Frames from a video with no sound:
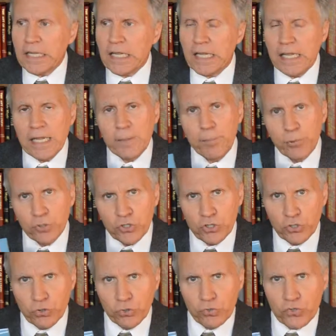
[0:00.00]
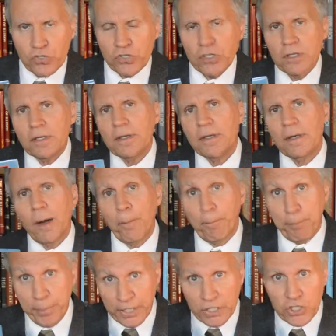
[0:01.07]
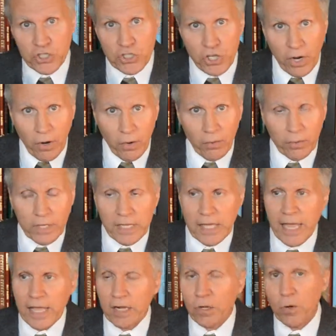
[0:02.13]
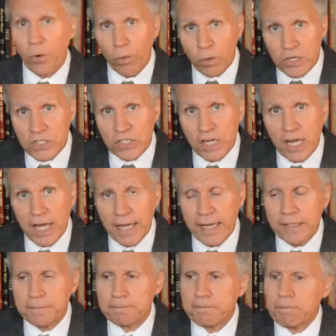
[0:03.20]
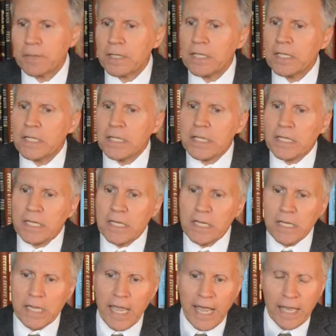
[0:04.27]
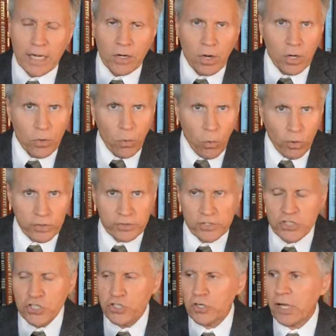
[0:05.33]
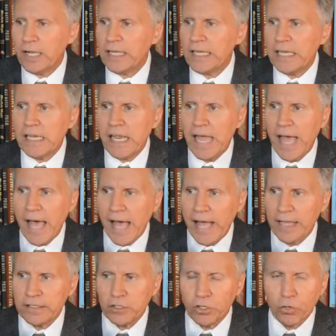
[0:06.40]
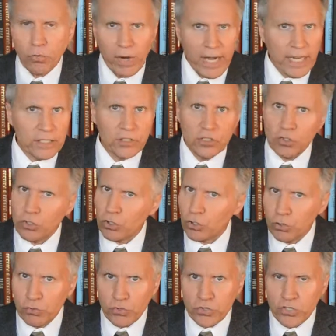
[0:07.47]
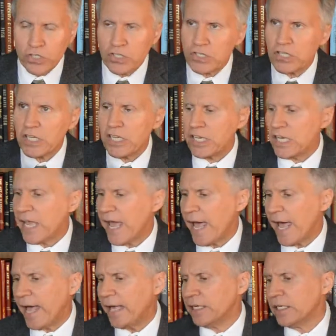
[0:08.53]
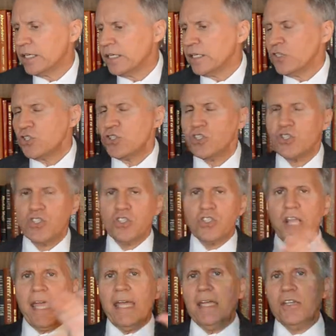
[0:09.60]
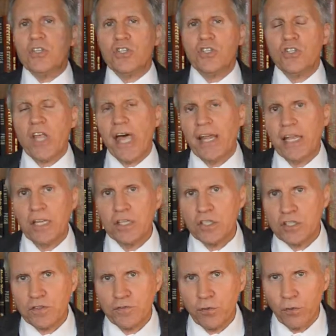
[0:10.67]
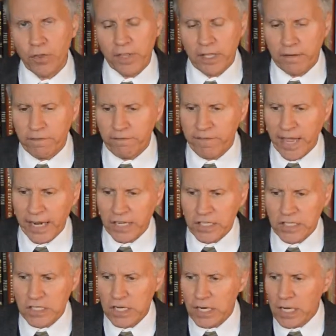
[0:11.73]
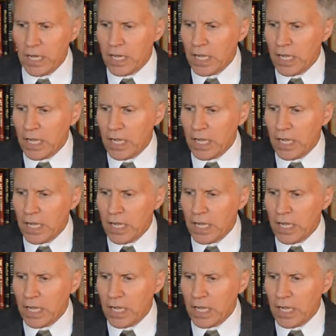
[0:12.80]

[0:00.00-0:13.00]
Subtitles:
He produced a big show. He had a chorus line. He had an orchestra. He had grand illusions. He had stage settings for the effects.